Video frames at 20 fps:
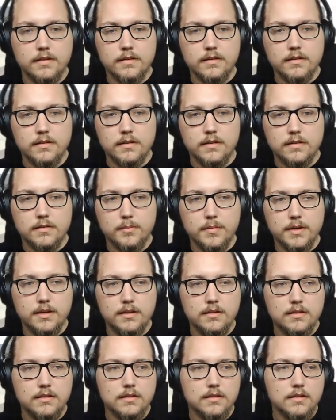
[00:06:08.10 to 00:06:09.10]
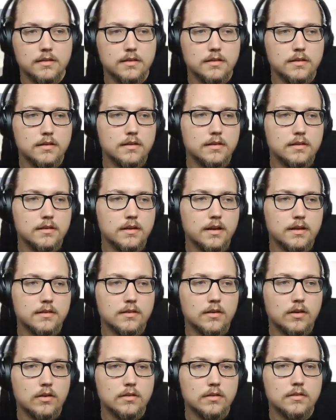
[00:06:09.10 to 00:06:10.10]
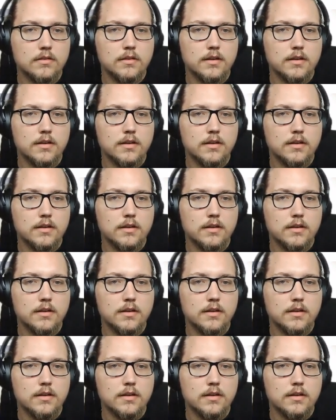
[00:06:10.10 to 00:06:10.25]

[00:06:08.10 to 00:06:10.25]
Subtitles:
This means there's also